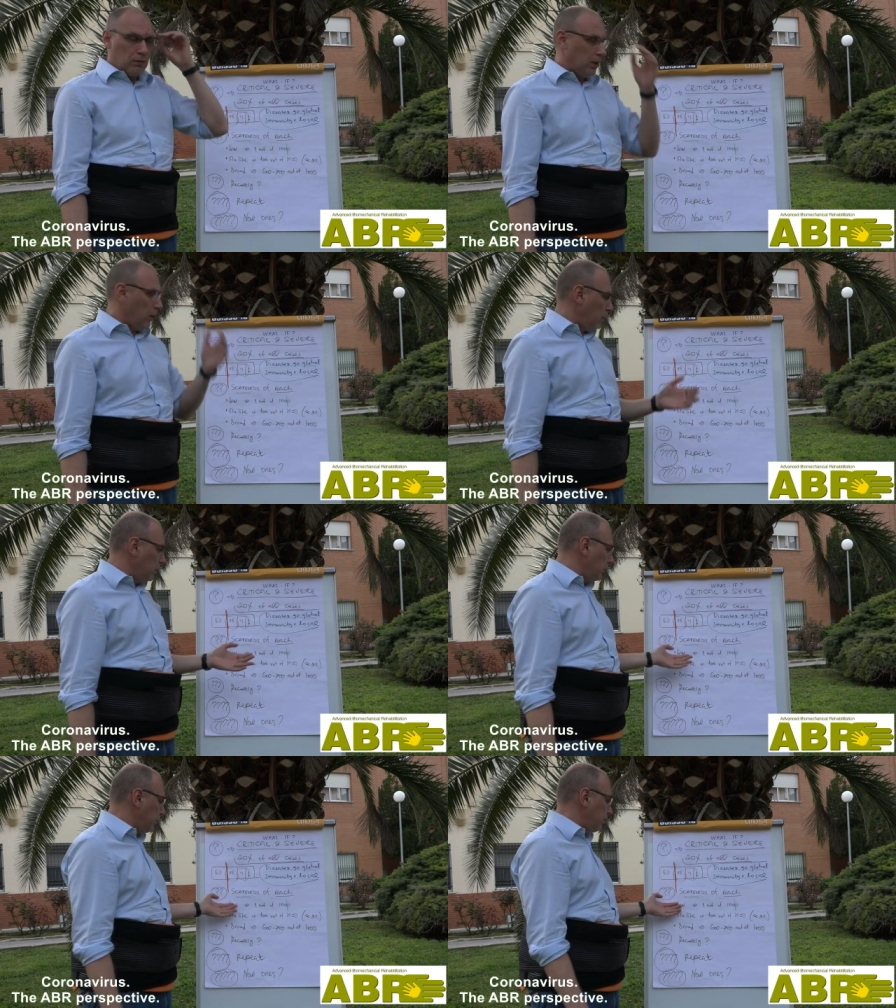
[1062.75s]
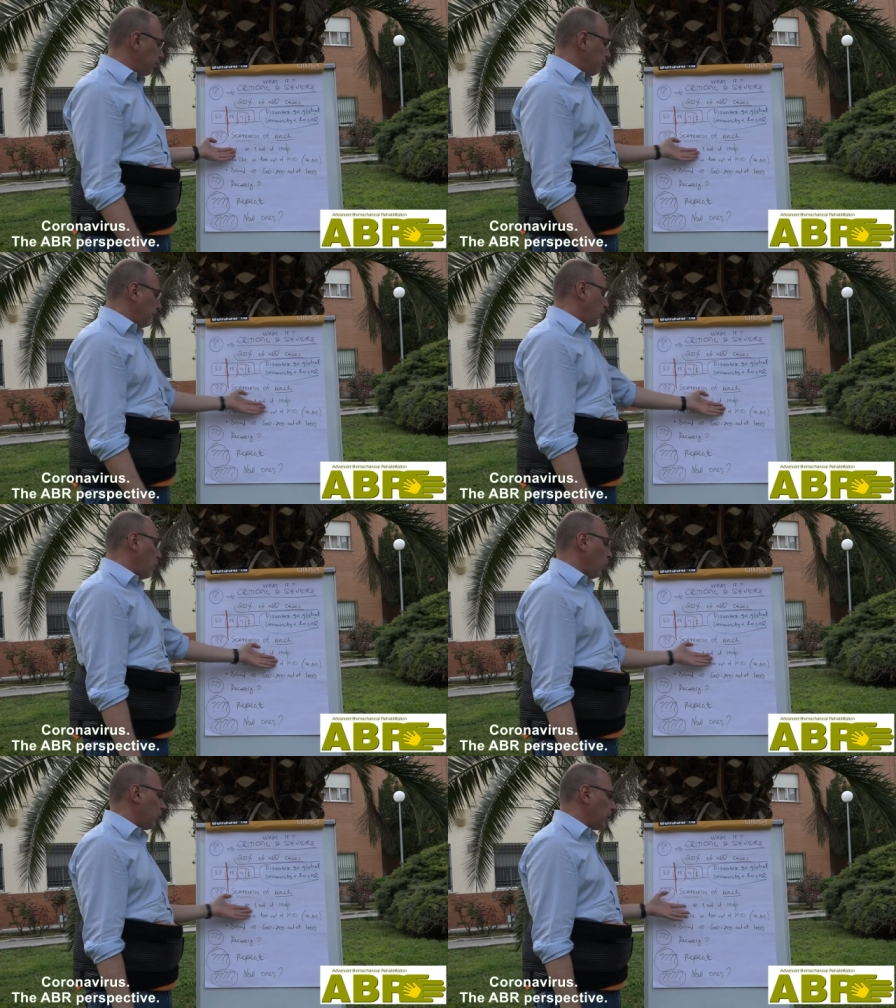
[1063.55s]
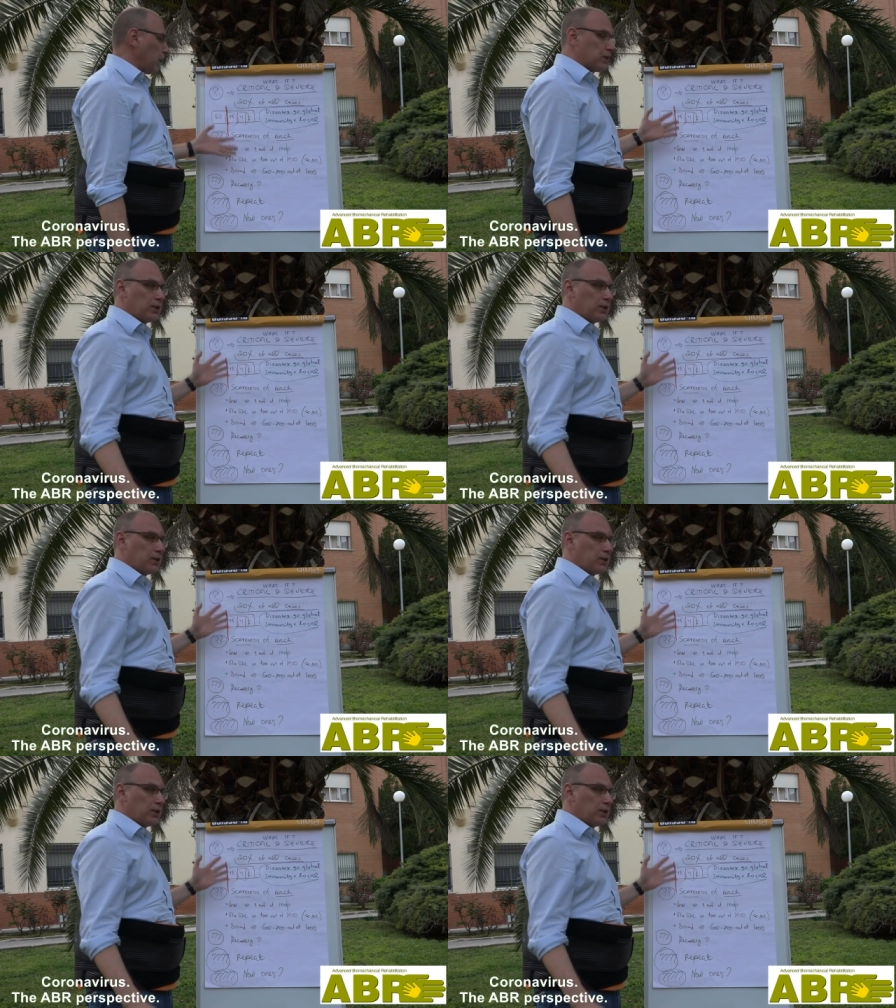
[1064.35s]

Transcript: You know, if the whole thing